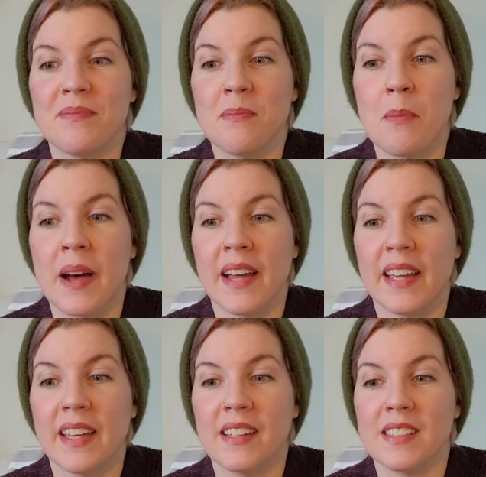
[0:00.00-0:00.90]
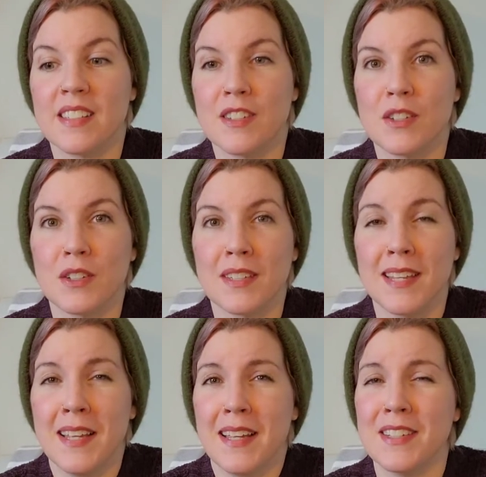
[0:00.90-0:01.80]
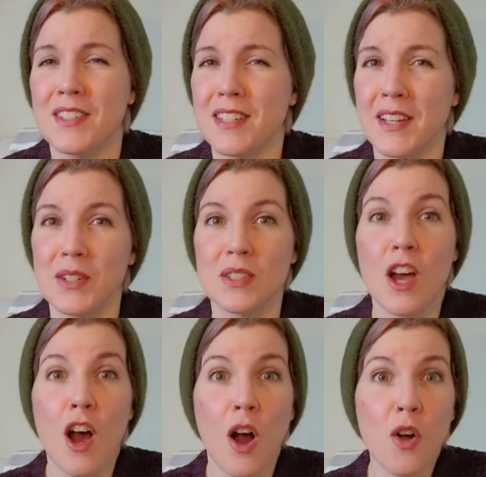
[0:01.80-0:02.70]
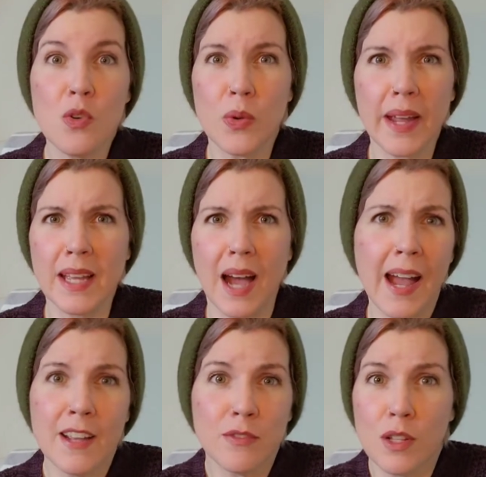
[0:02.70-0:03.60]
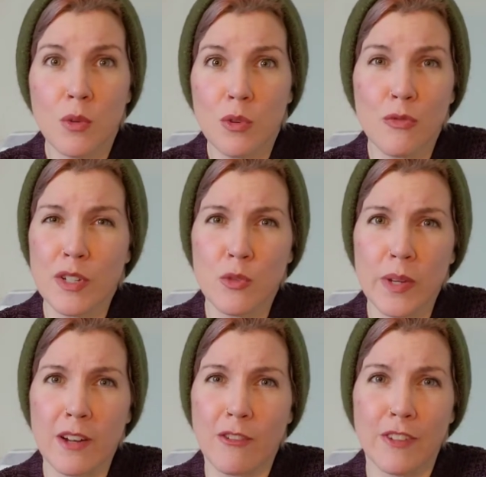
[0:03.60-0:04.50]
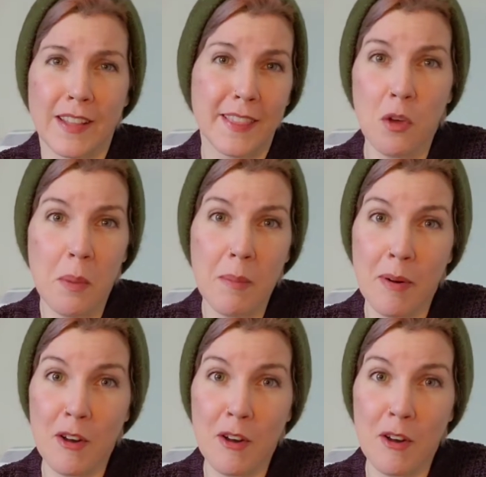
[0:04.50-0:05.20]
my sister, she goes, "Oh great, I have little refrigerator feet. They'll be